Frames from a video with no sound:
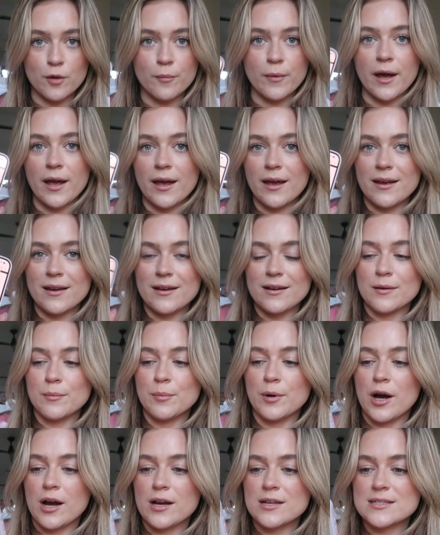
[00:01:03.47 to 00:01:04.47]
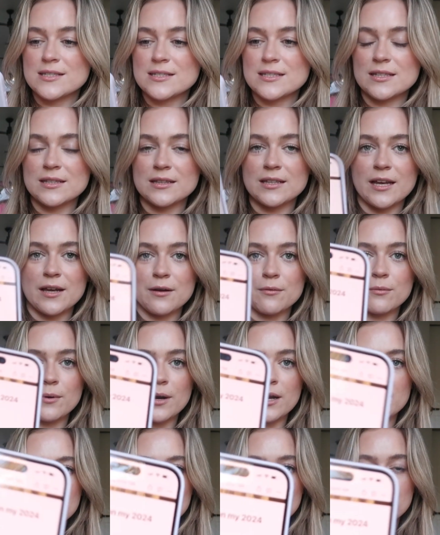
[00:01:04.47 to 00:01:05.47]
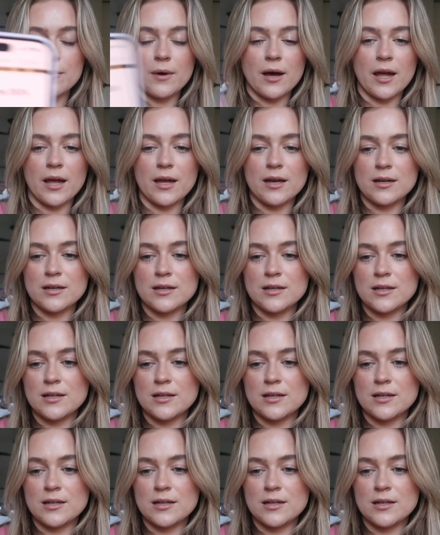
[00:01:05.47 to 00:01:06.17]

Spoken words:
all my books like written in my